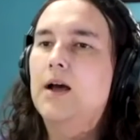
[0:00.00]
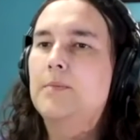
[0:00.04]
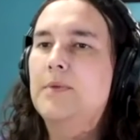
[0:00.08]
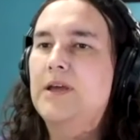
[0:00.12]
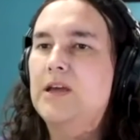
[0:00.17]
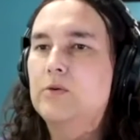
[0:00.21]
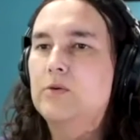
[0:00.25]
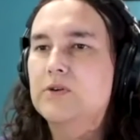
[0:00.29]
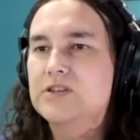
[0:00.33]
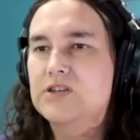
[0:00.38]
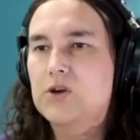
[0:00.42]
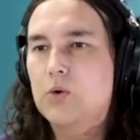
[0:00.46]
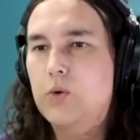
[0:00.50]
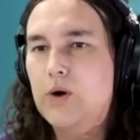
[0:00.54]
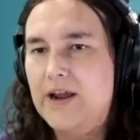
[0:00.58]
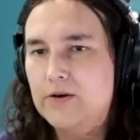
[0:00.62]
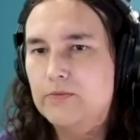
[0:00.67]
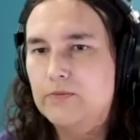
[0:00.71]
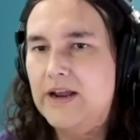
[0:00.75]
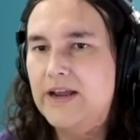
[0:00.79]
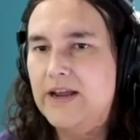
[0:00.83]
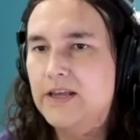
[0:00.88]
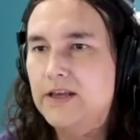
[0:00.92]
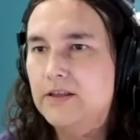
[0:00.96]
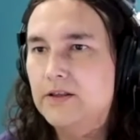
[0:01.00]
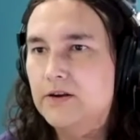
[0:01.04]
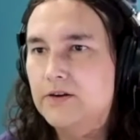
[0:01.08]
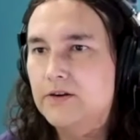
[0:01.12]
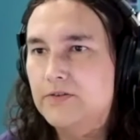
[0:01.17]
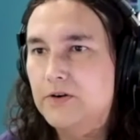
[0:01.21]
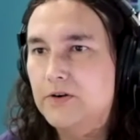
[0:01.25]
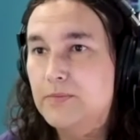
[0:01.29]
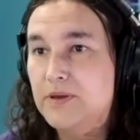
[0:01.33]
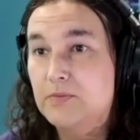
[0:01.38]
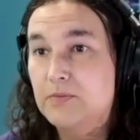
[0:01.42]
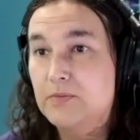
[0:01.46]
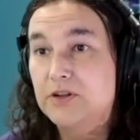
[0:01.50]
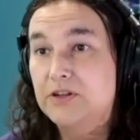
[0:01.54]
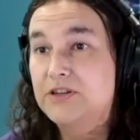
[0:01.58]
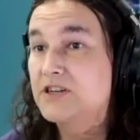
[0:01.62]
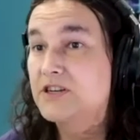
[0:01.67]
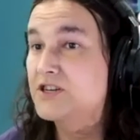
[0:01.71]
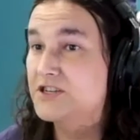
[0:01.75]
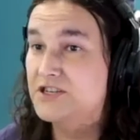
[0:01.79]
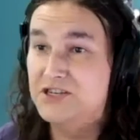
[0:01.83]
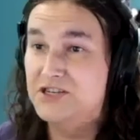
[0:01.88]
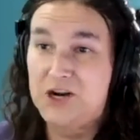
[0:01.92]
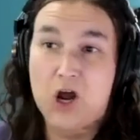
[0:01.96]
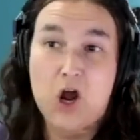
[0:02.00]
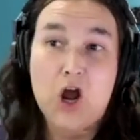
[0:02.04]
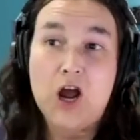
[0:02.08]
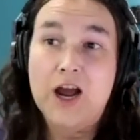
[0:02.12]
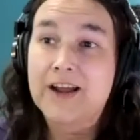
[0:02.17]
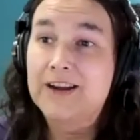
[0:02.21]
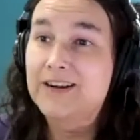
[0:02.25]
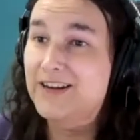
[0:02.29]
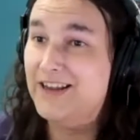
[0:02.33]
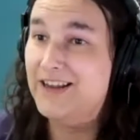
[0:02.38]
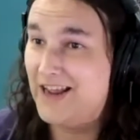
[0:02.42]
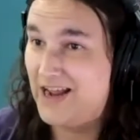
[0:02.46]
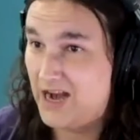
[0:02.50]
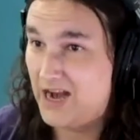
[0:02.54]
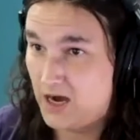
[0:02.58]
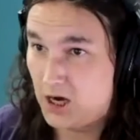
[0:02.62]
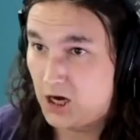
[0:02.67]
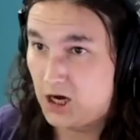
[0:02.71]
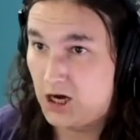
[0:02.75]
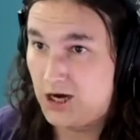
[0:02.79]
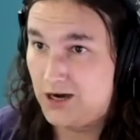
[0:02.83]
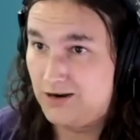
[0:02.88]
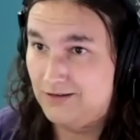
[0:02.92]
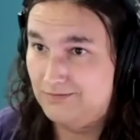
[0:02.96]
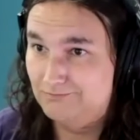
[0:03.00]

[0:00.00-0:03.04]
It was quite regular for people to just not care,